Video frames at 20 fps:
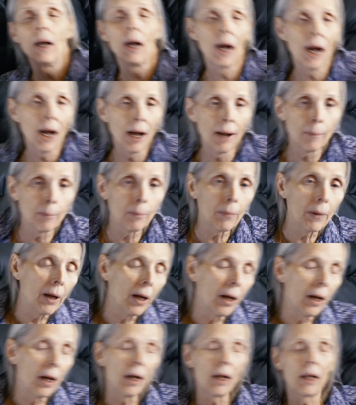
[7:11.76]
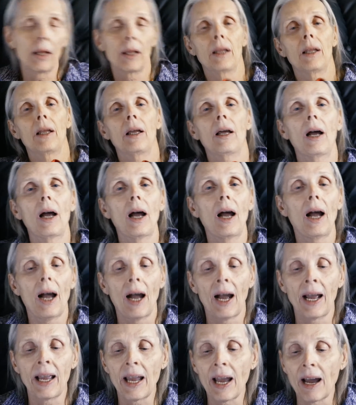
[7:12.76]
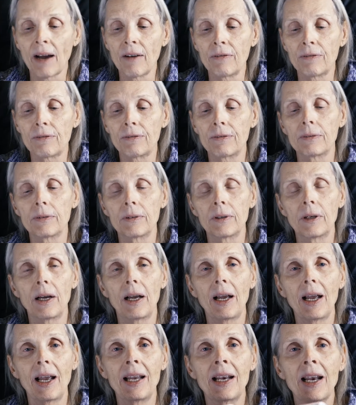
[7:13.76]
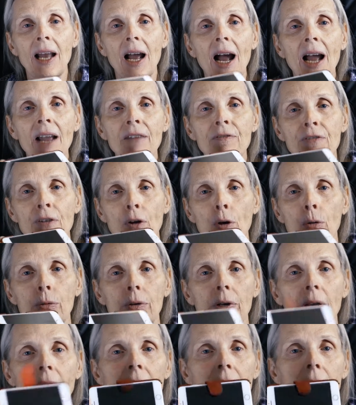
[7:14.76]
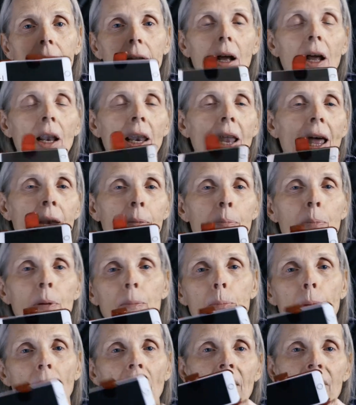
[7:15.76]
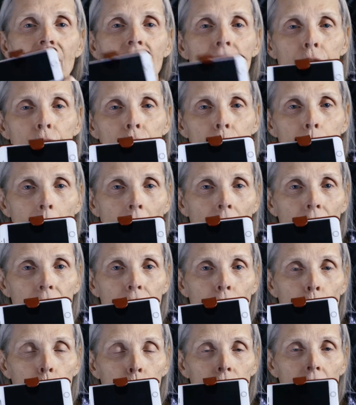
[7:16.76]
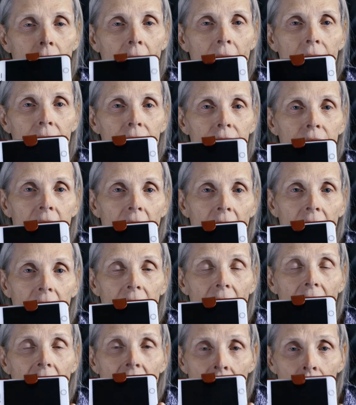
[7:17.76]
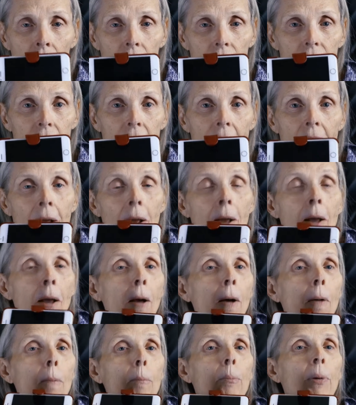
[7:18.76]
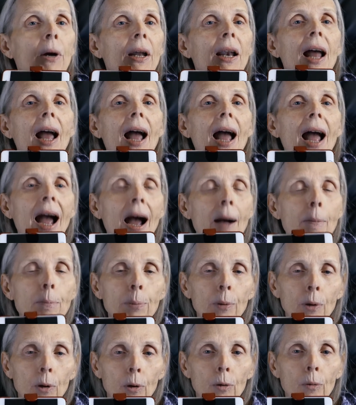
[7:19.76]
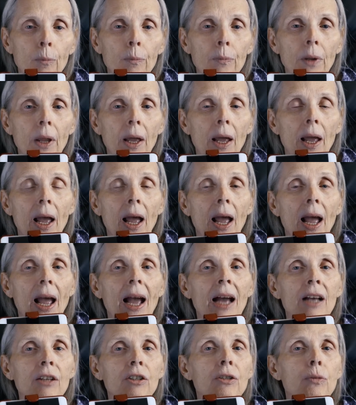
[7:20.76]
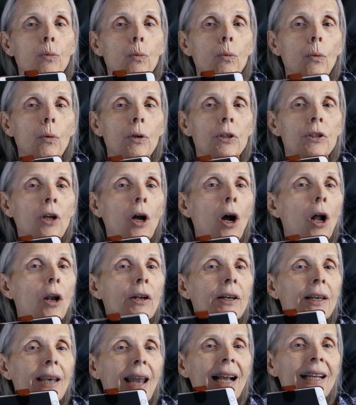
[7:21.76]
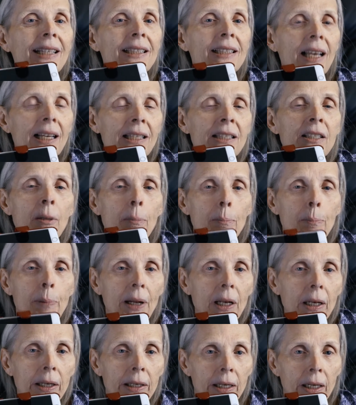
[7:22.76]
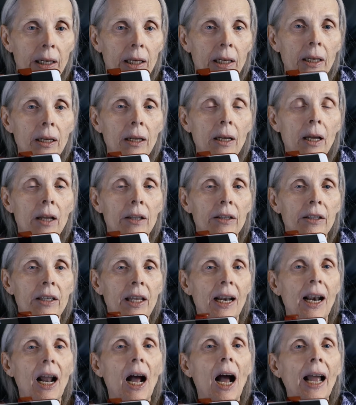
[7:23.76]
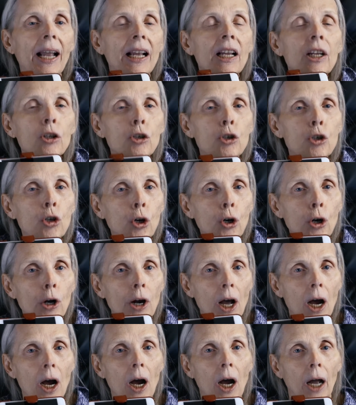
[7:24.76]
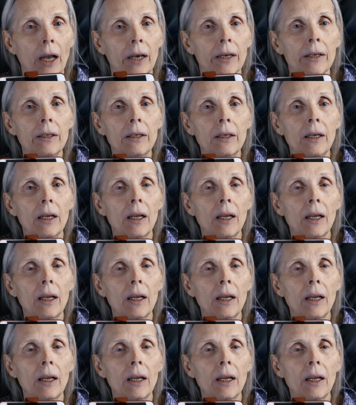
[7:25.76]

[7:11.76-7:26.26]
I have an iPhone. Now, a lot of people have their smartphones and everything else, but Apple has what's called an accessibility that I can turn on,